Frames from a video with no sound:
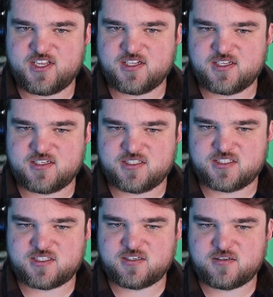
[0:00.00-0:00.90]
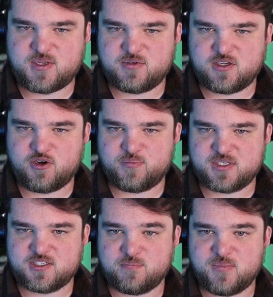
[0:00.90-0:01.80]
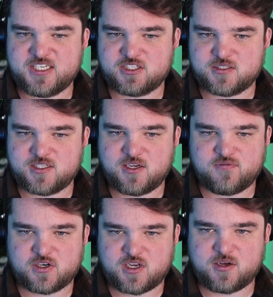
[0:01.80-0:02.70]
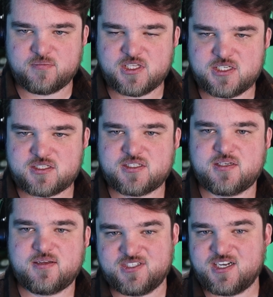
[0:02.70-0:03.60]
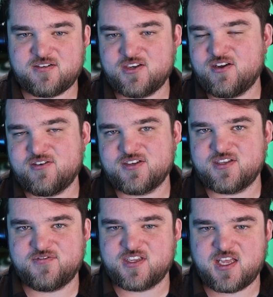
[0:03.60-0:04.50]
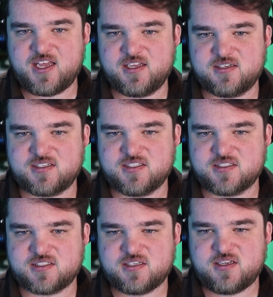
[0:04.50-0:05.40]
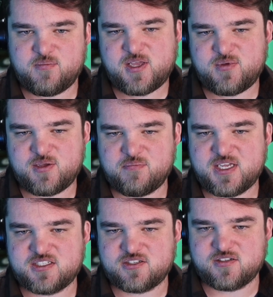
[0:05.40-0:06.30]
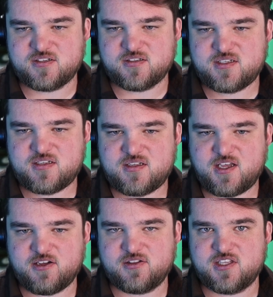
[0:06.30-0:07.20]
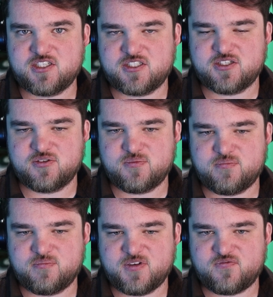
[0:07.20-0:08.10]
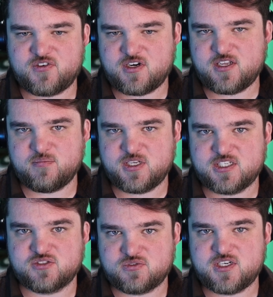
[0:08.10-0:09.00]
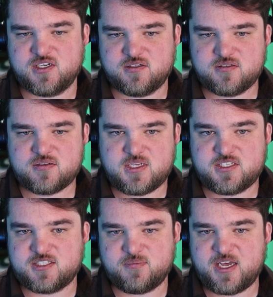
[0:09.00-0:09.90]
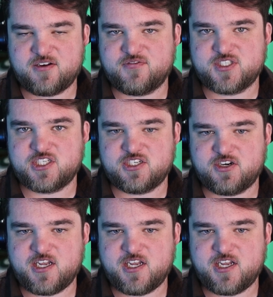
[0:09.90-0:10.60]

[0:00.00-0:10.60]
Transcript: feel it, and he's maybe hoping to mentally overcome this, which I don't know if he can, because it may be a mental health issue, but for him it is real. It doesn't matter if it's in your